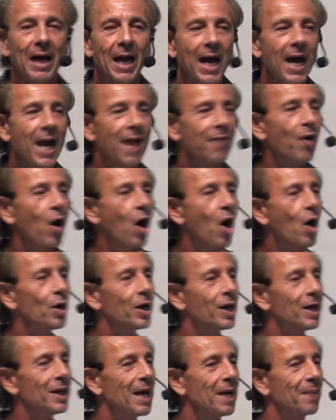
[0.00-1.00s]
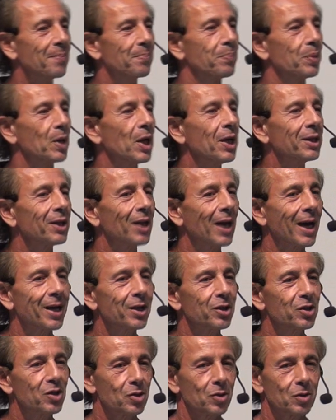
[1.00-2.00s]
have all connect
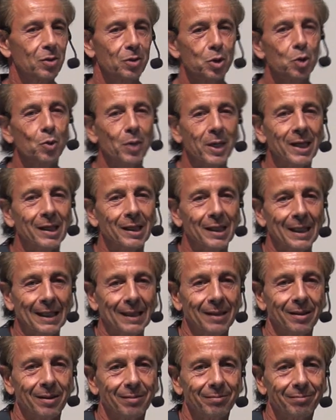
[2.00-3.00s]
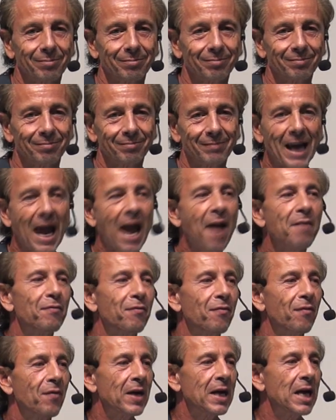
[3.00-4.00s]
bloodlines to England.
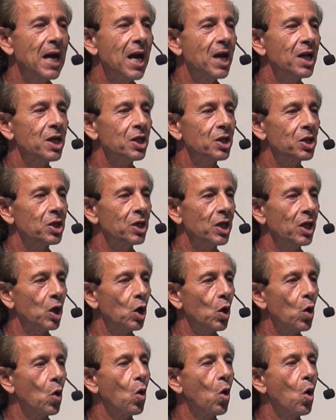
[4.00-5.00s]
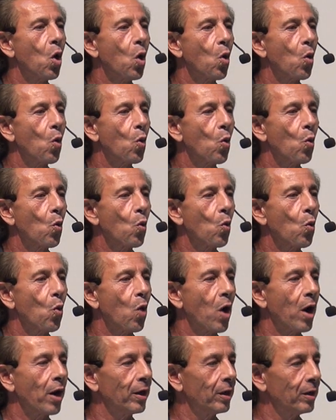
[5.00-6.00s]
Every single
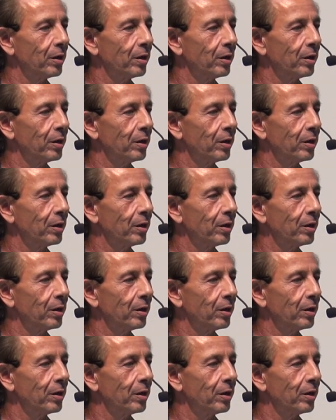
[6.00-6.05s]
one.